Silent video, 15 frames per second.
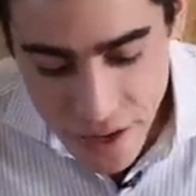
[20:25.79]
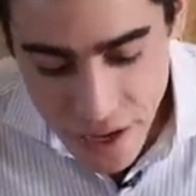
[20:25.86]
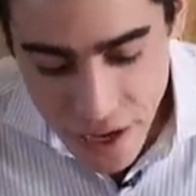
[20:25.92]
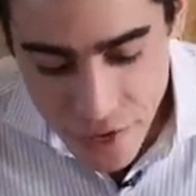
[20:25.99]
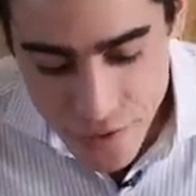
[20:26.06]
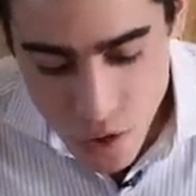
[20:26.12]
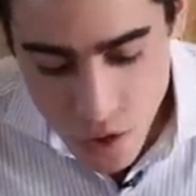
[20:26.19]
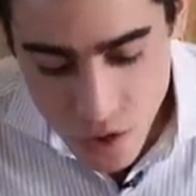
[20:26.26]

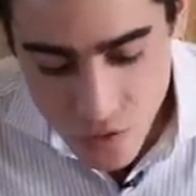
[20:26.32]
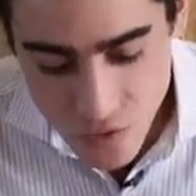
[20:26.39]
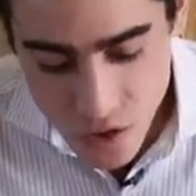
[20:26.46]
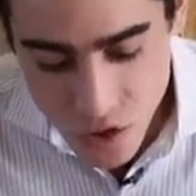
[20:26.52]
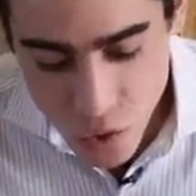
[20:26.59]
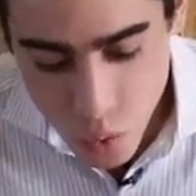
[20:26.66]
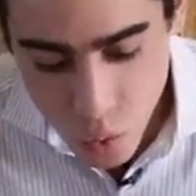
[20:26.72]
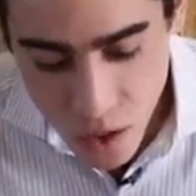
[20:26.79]
Have you heard of the
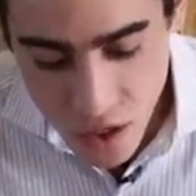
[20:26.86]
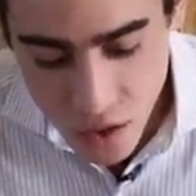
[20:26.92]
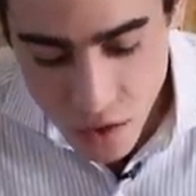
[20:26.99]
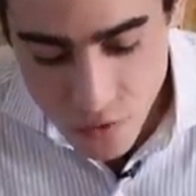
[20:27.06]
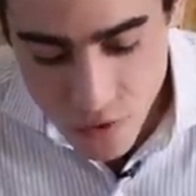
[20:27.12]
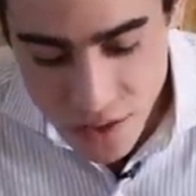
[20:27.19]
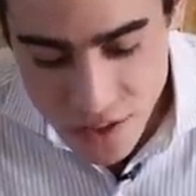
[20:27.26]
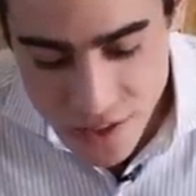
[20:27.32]

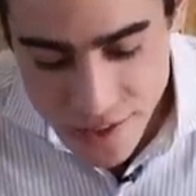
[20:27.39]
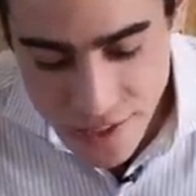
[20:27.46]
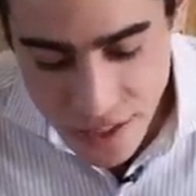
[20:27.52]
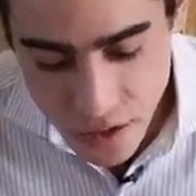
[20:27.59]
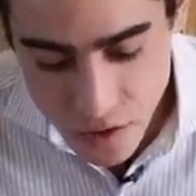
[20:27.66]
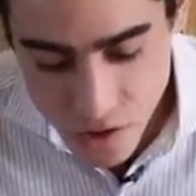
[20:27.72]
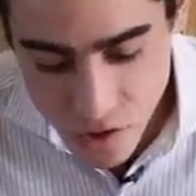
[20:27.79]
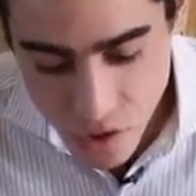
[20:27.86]
12
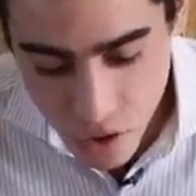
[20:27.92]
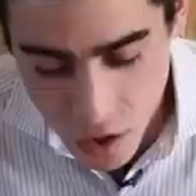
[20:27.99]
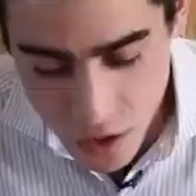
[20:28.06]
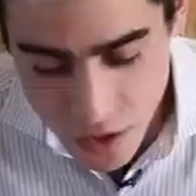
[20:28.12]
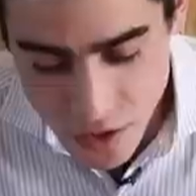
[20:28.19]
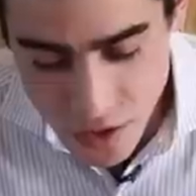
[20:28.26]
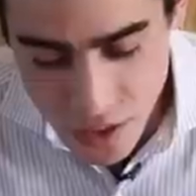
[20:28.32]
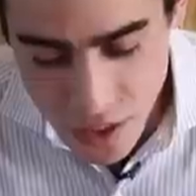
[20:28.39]
cell
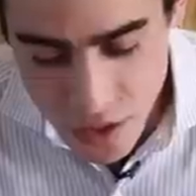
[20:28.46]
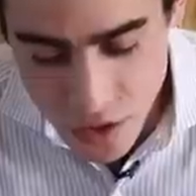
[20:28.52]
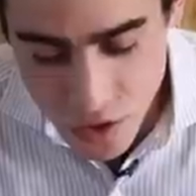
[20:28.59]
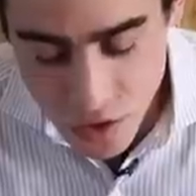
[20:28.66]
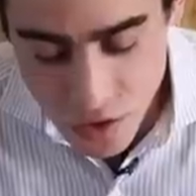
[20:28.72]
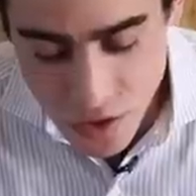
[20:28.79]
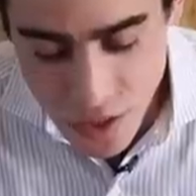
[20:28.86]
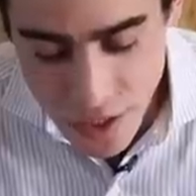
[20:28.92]
salts and do
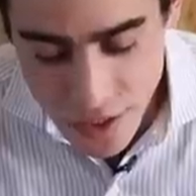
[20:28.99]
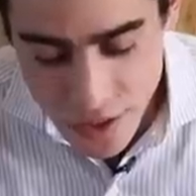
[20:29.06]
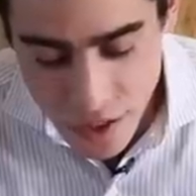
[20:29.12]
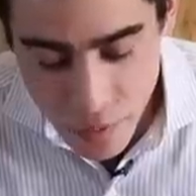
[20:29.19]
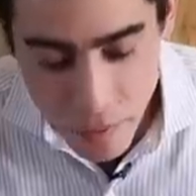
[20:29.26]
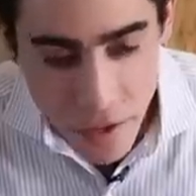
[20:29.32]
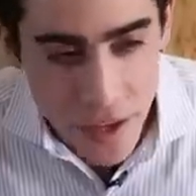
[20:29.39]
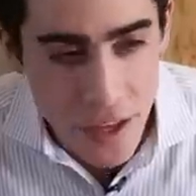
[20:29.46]
you take
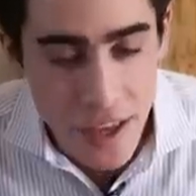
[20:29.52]
them?